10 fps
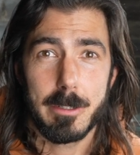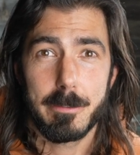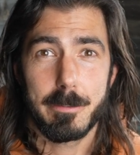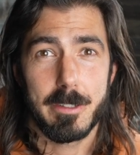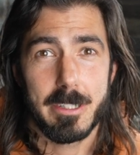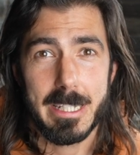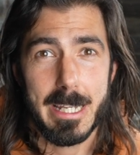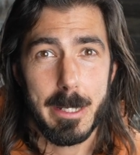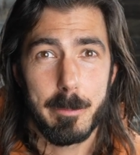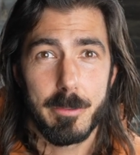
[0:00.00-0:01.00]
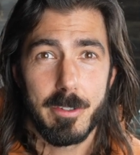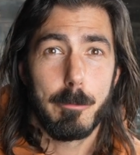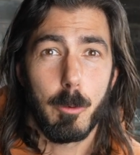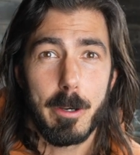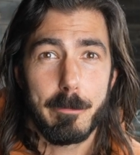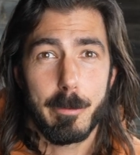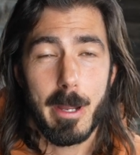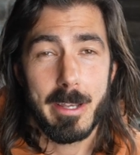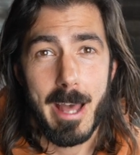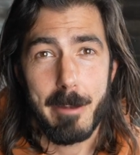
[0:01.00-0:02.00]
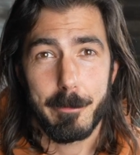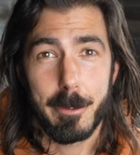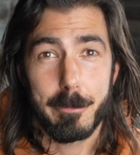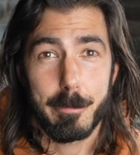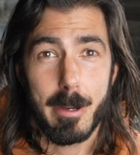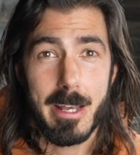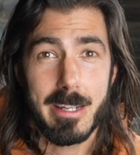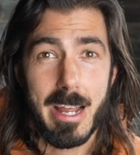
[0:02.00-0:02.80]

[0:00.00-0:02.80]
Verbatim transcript: of D Ms for infrared, not for infrared,